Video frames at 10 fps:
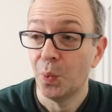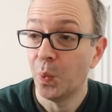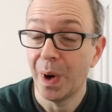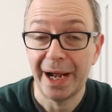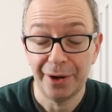
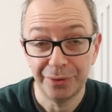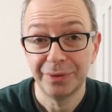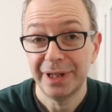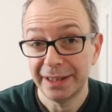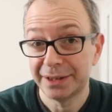wow,
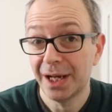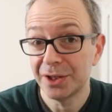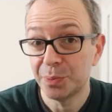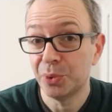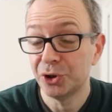it
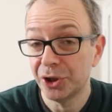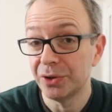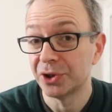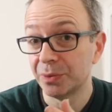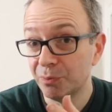does
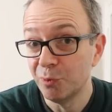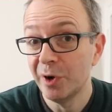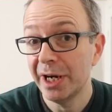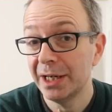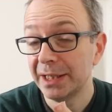produce some
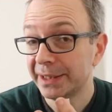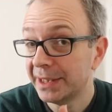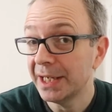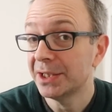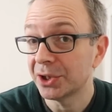really
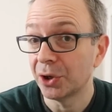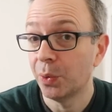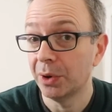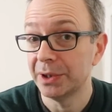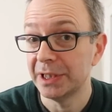decent
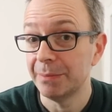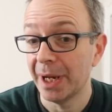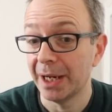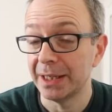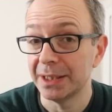quality
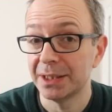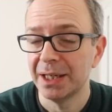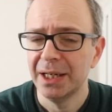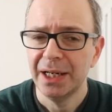bass.